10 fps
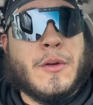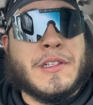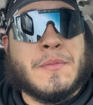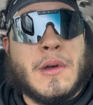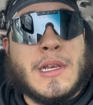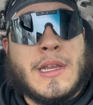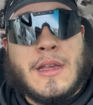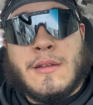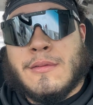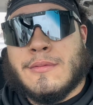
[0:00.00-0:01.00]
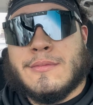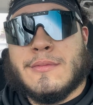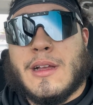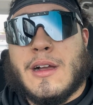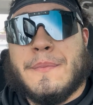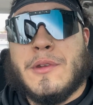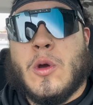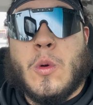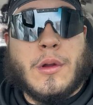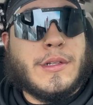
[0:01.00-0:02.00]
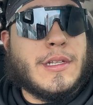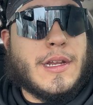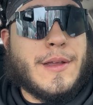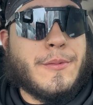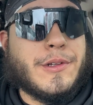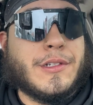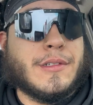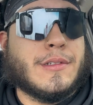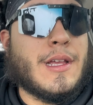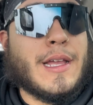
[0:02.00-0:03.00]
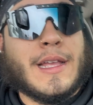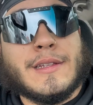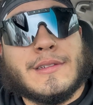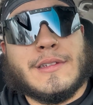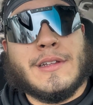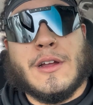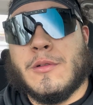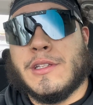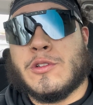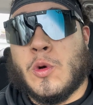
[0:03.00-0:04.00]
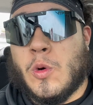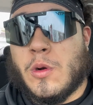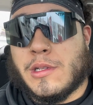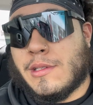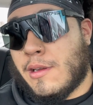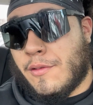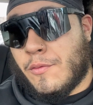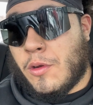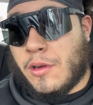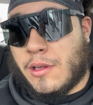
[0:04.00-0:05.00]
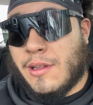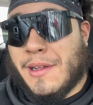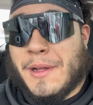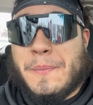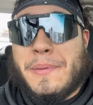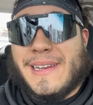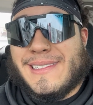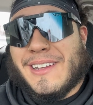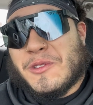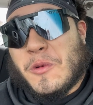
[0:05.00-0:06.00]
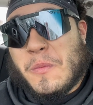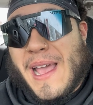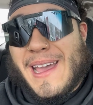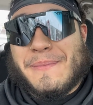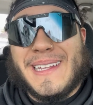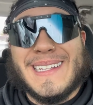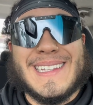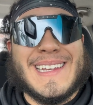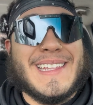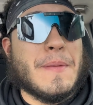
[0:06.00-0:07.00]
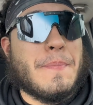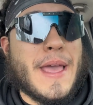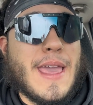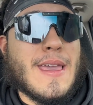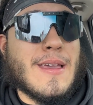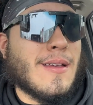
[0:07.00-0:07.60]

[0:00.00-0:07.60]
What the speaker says: It is Monday. No work today, which is, I guess, it's cool because I don't have work, but it's also bad because I need the pay.